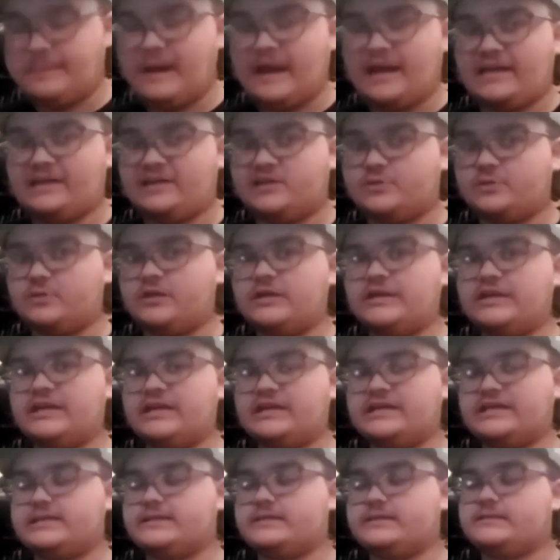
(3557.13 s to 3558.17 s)
back in
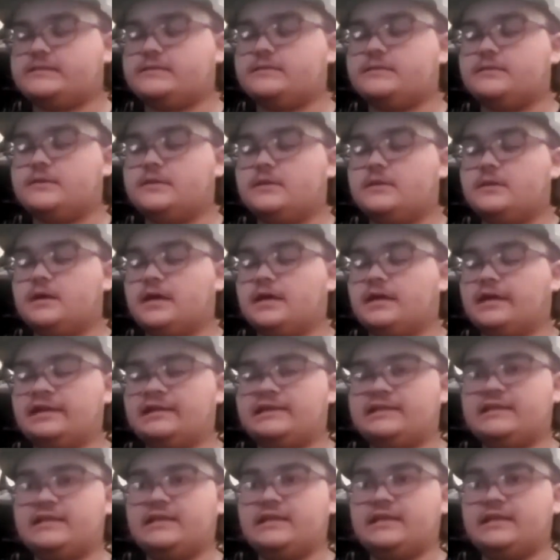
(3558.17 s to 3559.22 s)
2019. And they
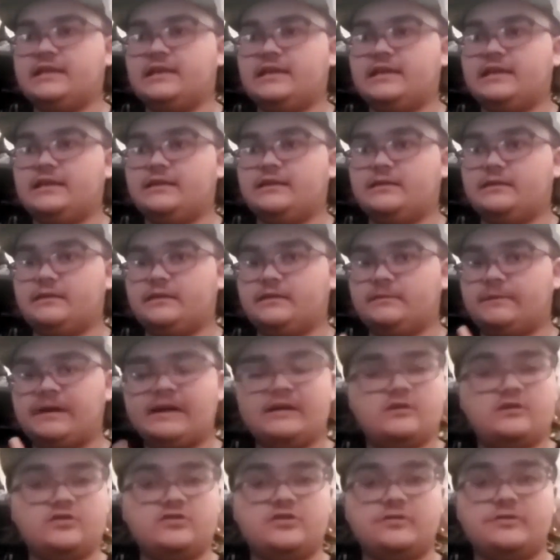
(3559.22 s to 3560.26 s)
did it in the
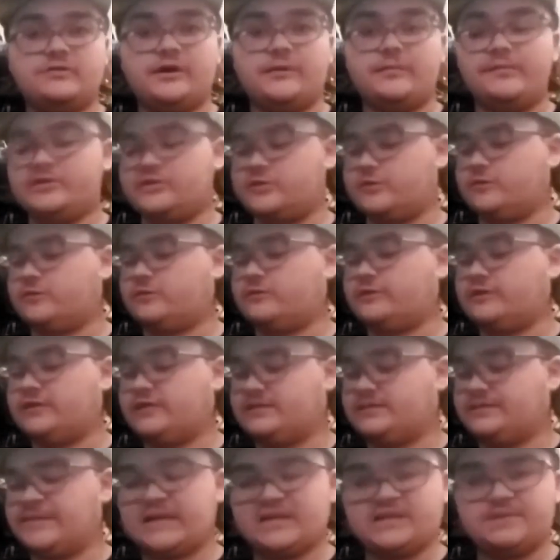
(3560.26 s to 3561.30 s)
regular slipcovers or
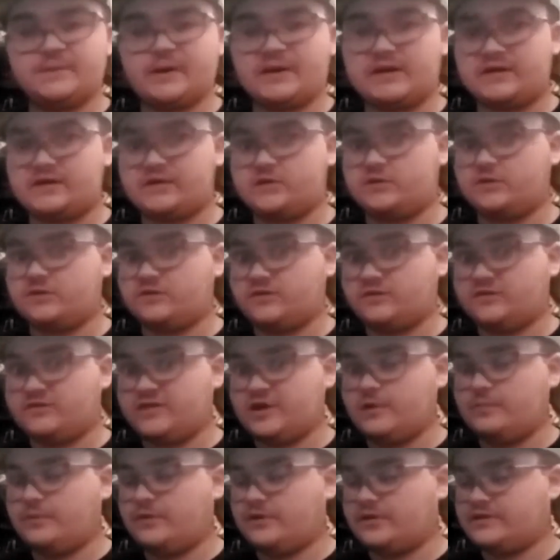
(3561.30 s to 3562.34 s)
these Best Buy exclusive
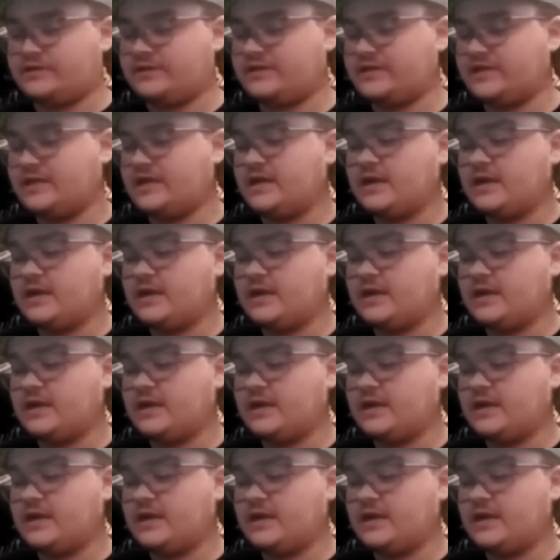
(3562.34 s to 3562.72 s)
steelbooks.